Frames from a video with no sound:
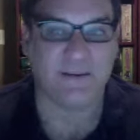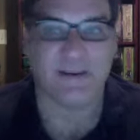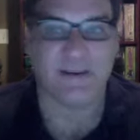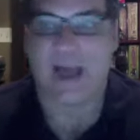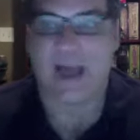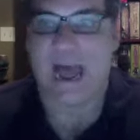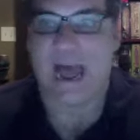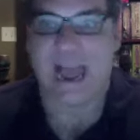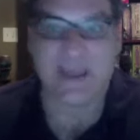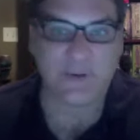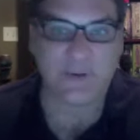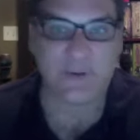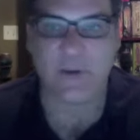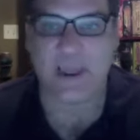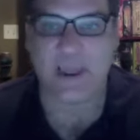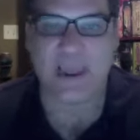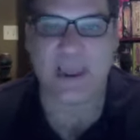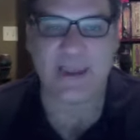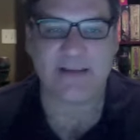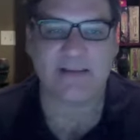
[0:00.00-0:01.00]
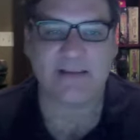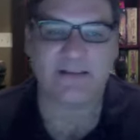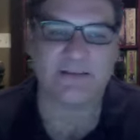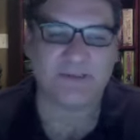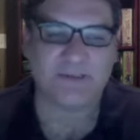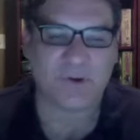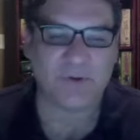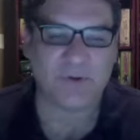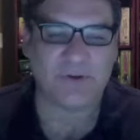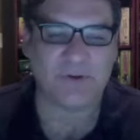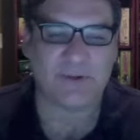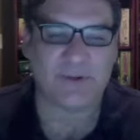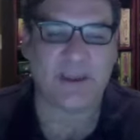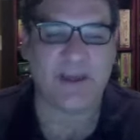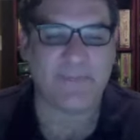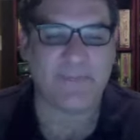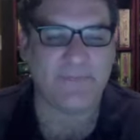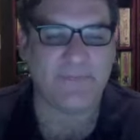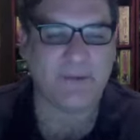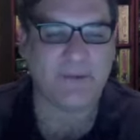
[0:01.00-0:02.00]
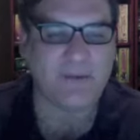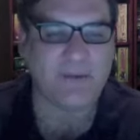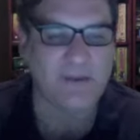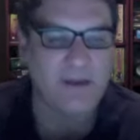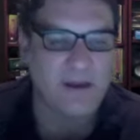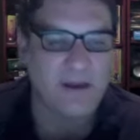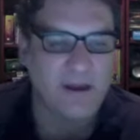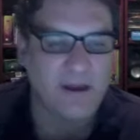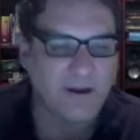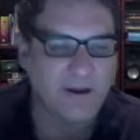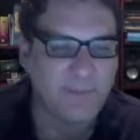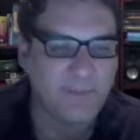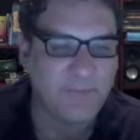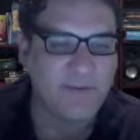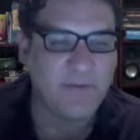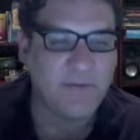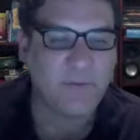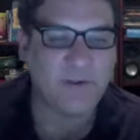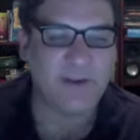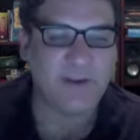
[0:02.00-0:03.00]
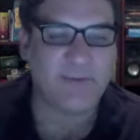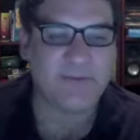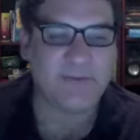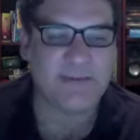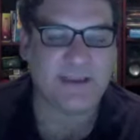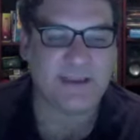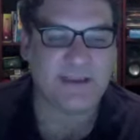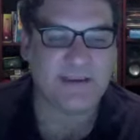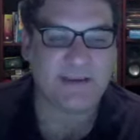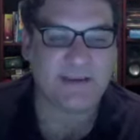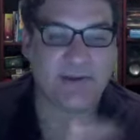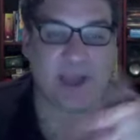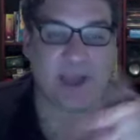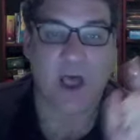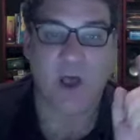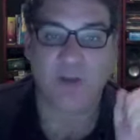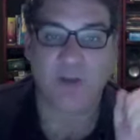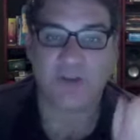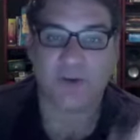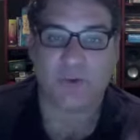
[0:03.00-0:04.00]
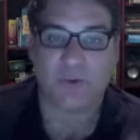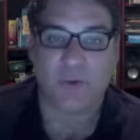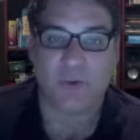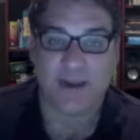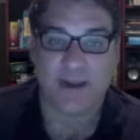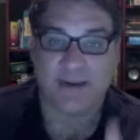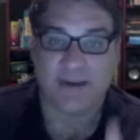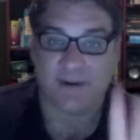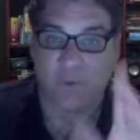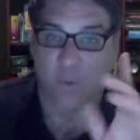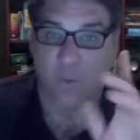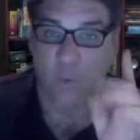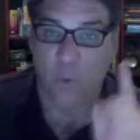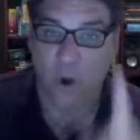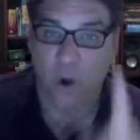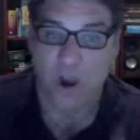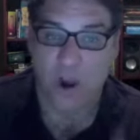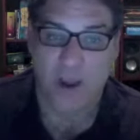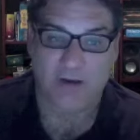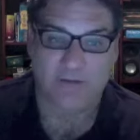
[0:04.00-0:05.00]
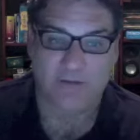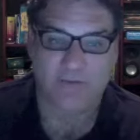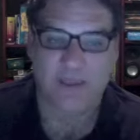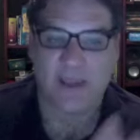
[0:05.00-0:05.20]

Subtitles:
Either way, don't do that. Then William says he also rated a 1.